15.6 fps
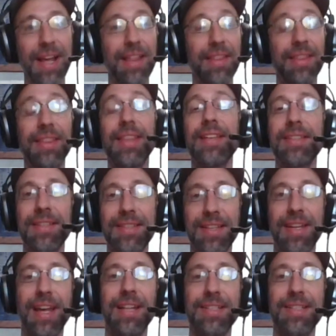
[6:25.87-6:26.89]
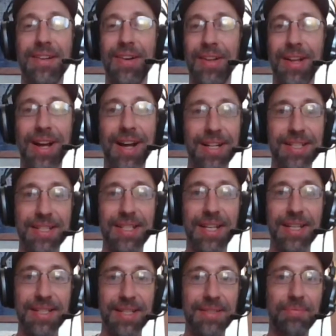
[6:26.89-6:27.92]
This is Against All Odds.
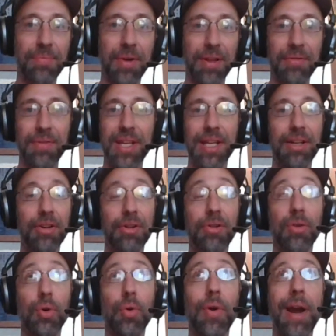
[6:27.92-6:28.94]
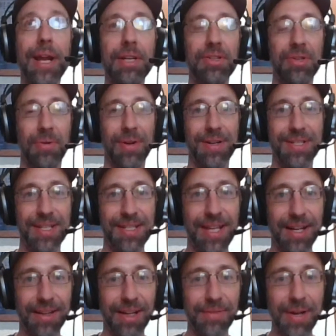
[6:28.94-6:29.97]
This is one of the great choices
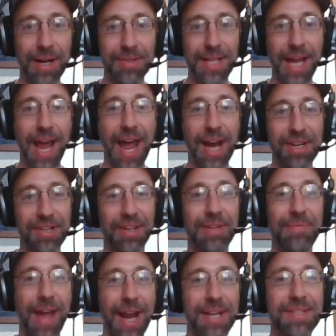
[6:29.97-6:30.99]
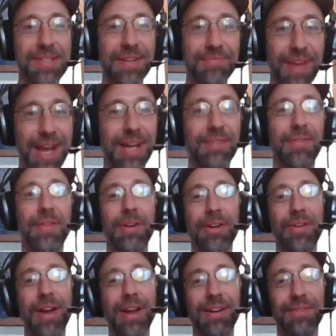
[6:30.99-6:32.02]
that Clubhouse actually managed to make for their
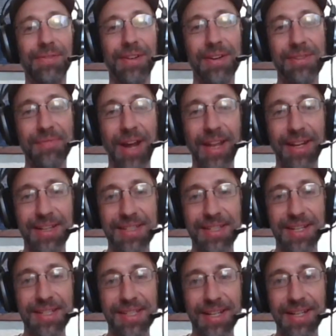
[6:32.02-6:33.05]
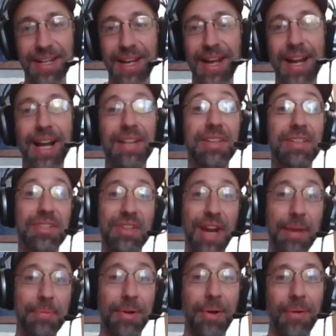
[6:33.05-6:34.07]
creator first pilot season. It's a
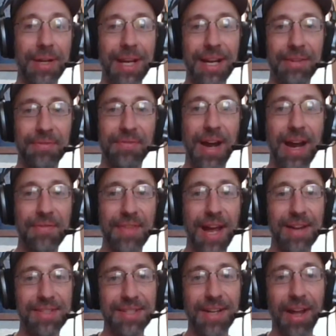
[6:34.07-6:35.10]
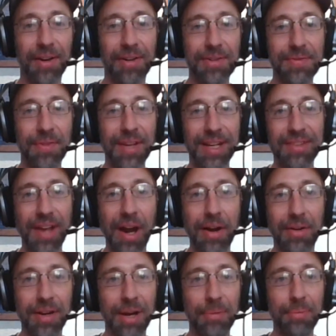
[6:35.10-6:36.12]
shame they're only getting $5,000 for the
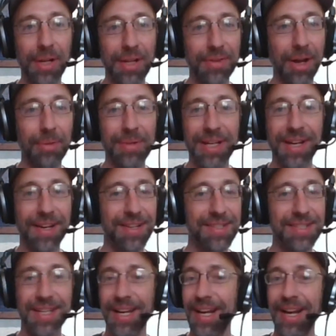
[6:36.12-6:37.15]
entire company, though, because